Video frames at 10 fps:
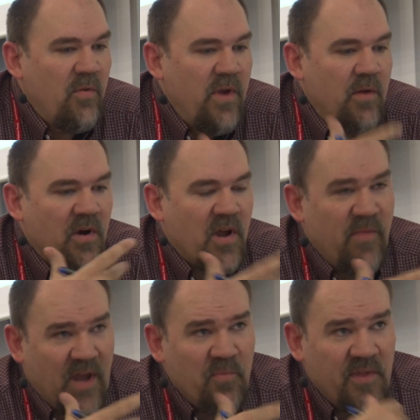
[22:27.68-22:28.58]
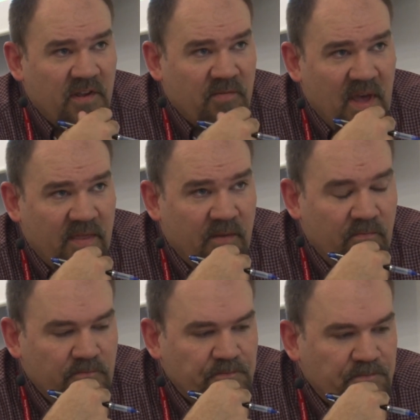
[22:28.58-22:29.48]
we were coming up with this method,
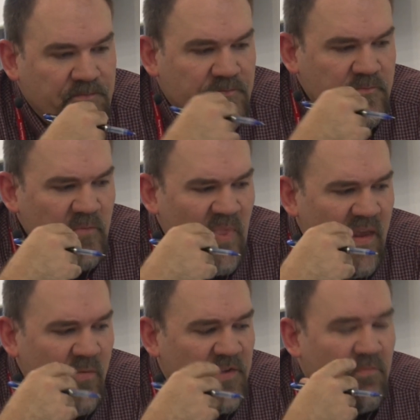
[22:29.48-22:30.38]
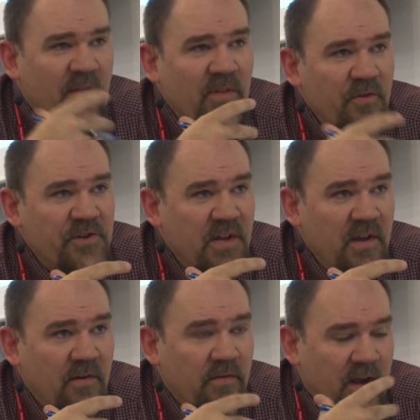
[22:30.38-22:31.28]
it was
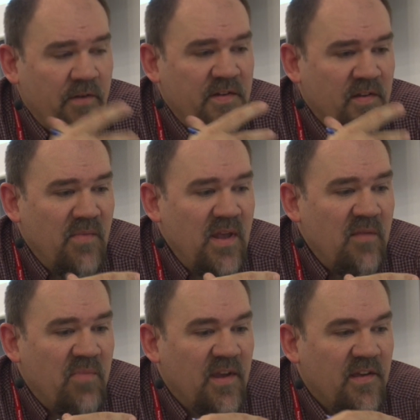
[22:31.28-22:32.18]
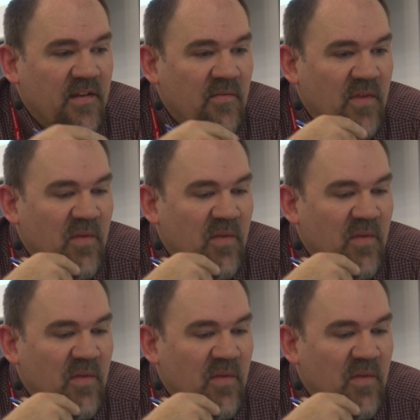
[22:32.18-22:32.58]
revolutionary to me because it